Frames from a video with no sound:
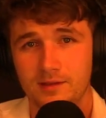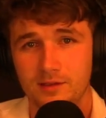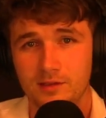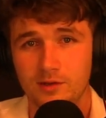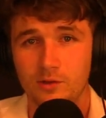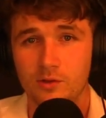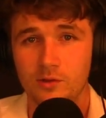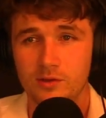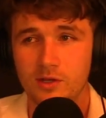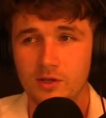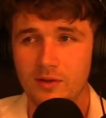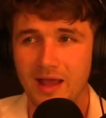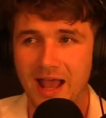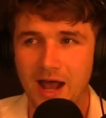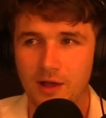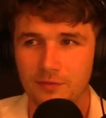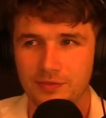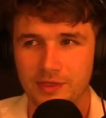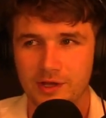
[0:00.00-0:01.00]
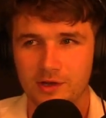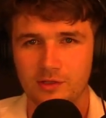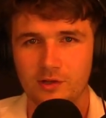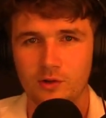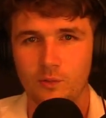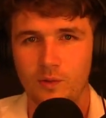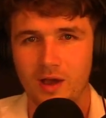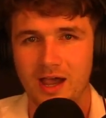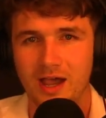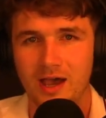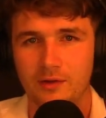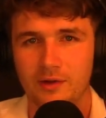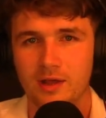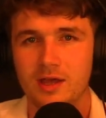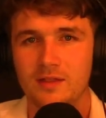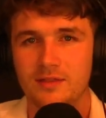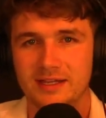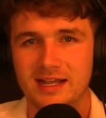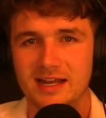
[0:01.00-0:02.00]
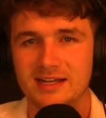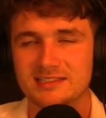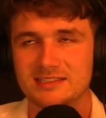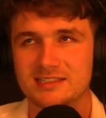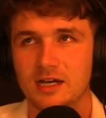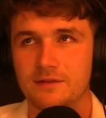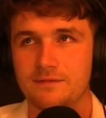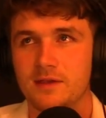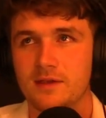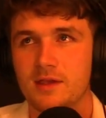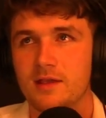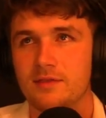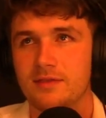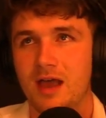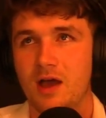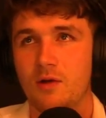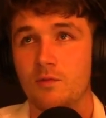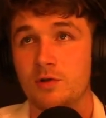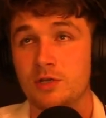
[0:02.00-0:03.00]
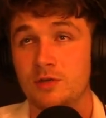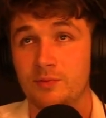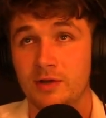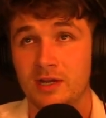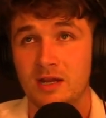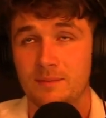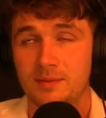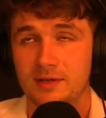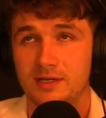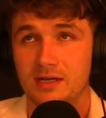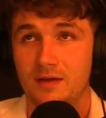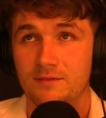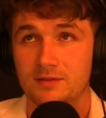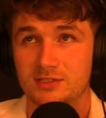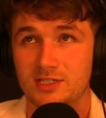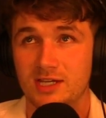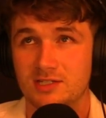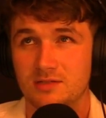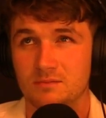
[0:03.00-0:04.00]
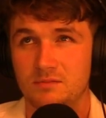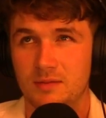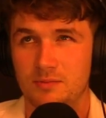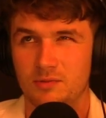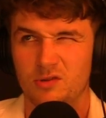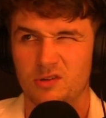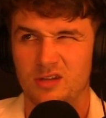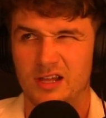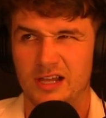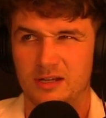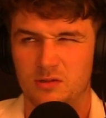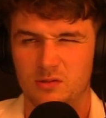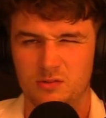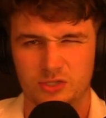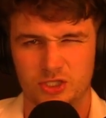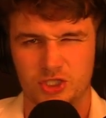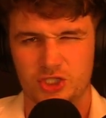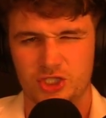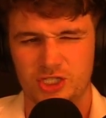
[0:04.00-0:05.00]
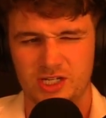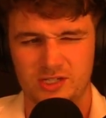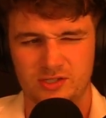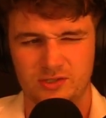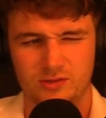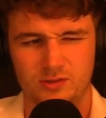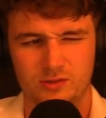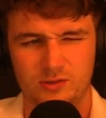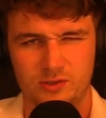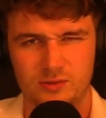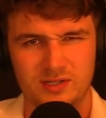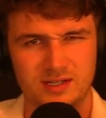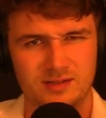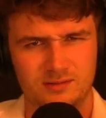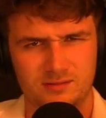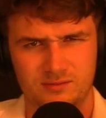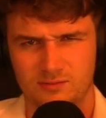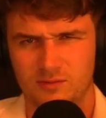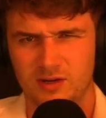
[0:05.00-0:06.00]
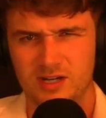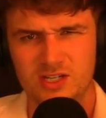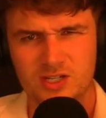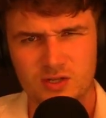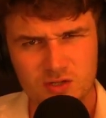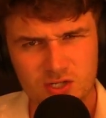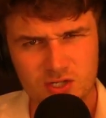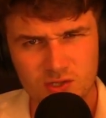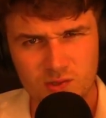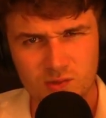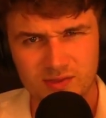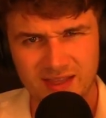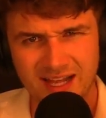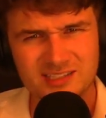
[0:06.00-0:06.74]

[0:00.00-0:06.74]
a little out there, a little wild, the kind of stuff that when you bring it up in conversation, people are like, holy shit, dude, what did you do?